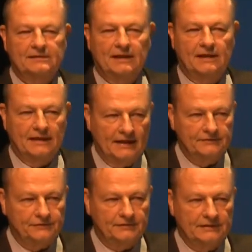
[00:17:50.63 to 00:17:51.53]
And the
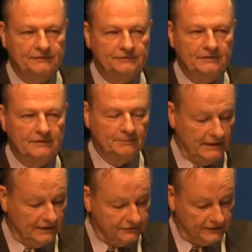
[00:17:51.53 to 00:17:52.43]
answer is
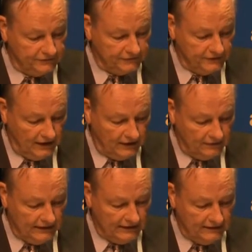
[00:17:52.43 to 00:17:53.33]
because it isn't
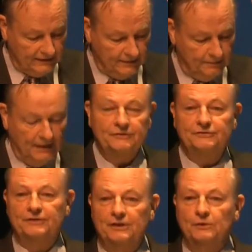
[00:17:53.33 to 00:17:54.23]
hungry, but it
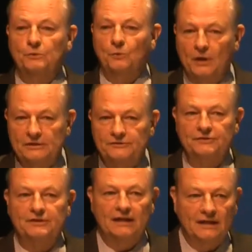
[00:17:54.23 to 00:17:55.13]
still wants
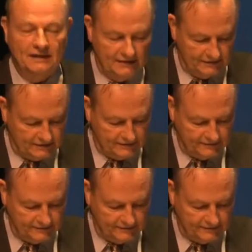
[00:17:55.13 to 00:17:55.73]
to hunt.